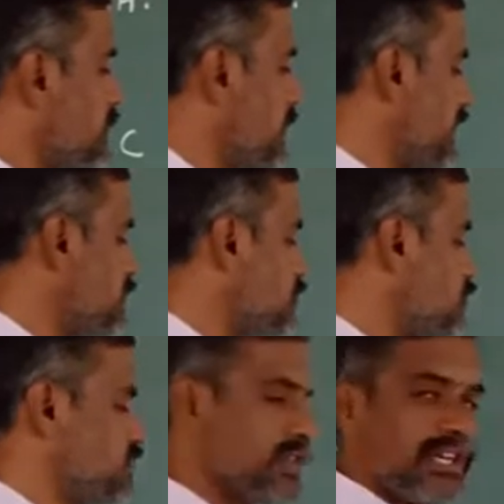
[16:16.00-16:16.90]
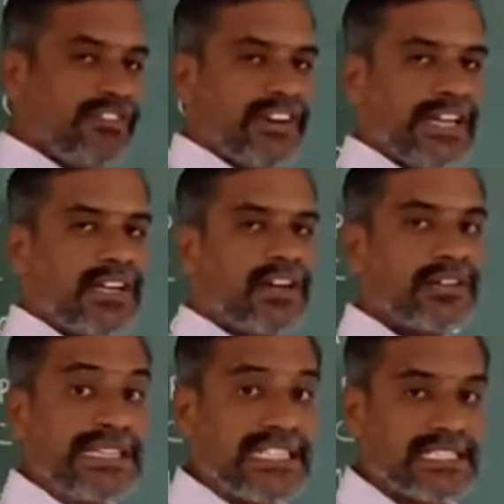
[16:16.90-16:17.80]
8205.
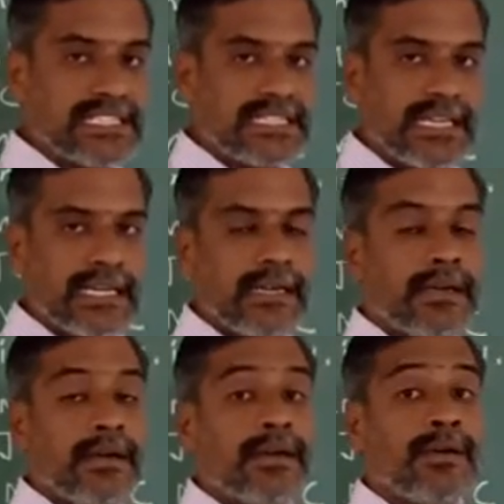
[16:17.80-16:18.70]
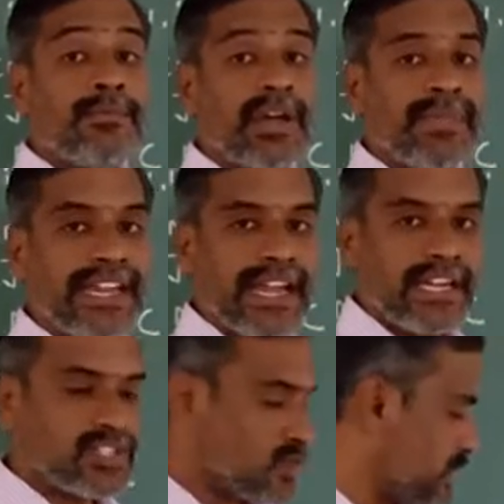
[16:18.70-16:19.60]
Now this is the memory
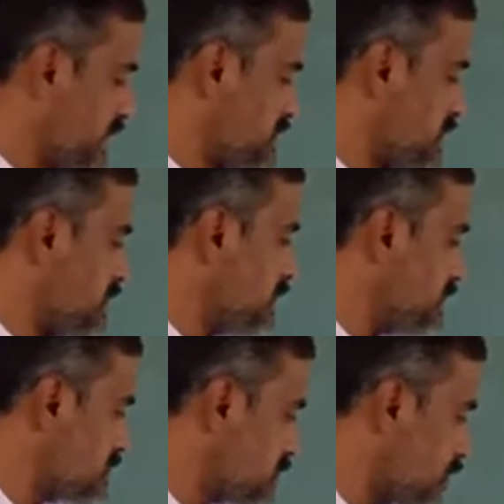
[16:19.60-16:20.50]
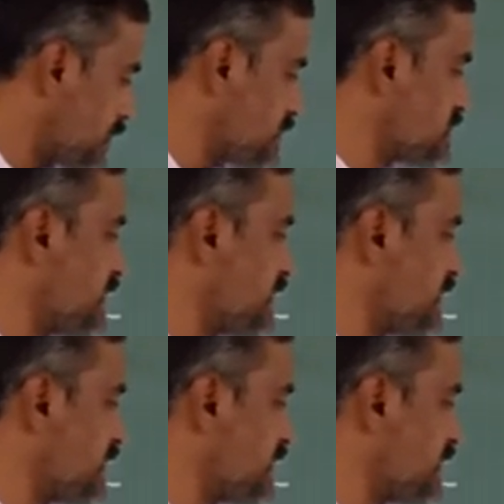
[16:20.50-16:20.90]
address location. This location